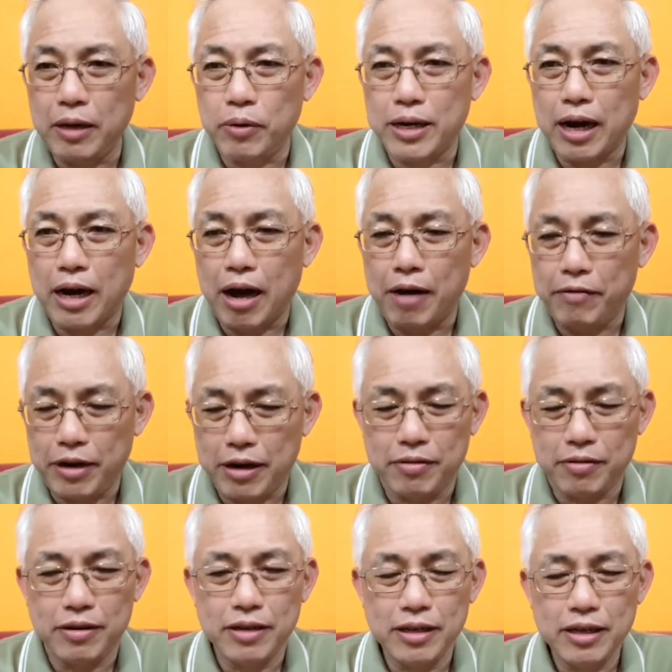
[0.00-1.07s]
They will carve it
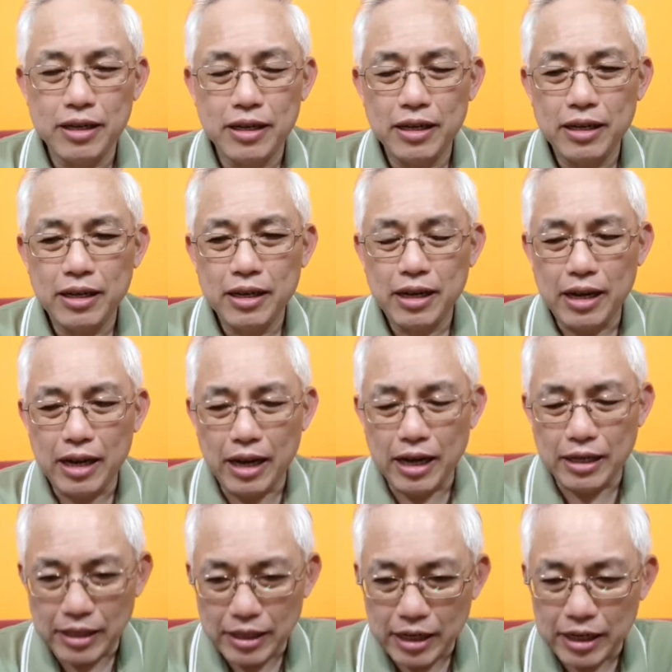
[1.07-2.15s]
out
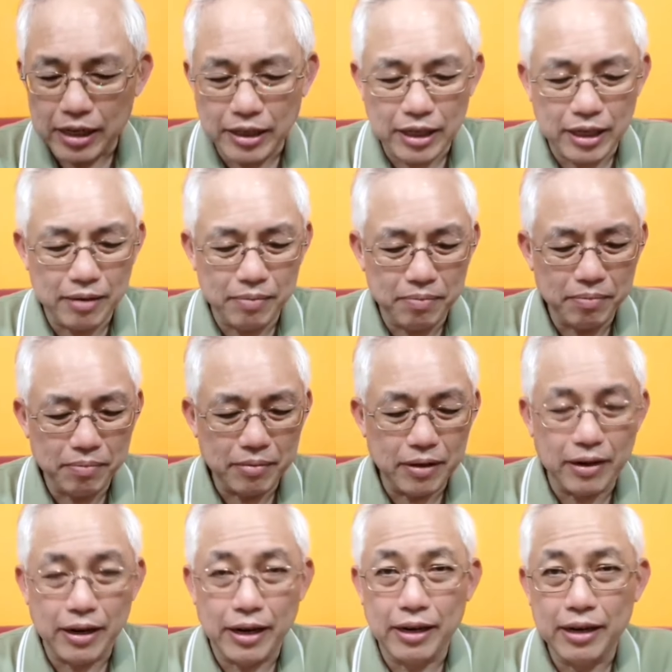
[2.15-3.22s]
as a single seat,
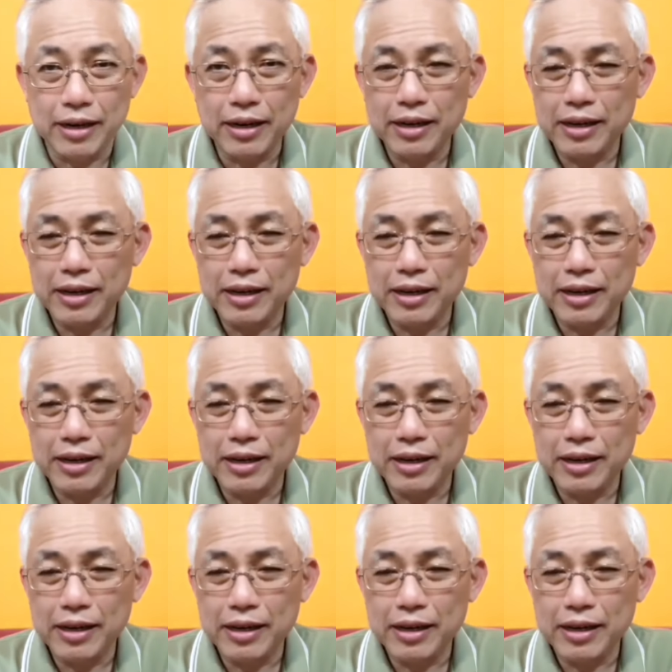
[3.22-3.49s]
right?